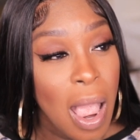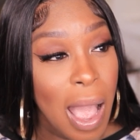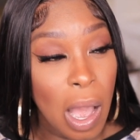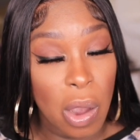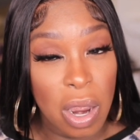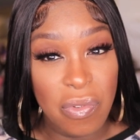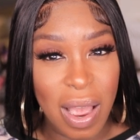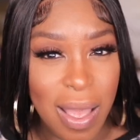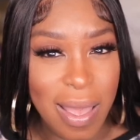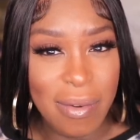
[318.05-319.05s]
However,
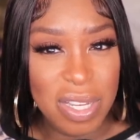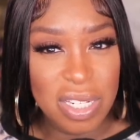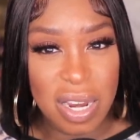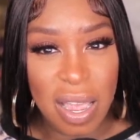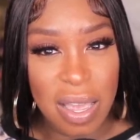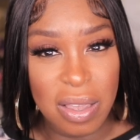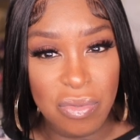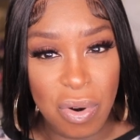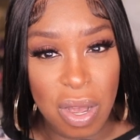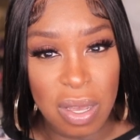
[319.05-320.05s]
have a shag
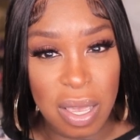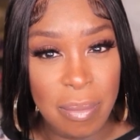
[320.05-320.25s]
rug in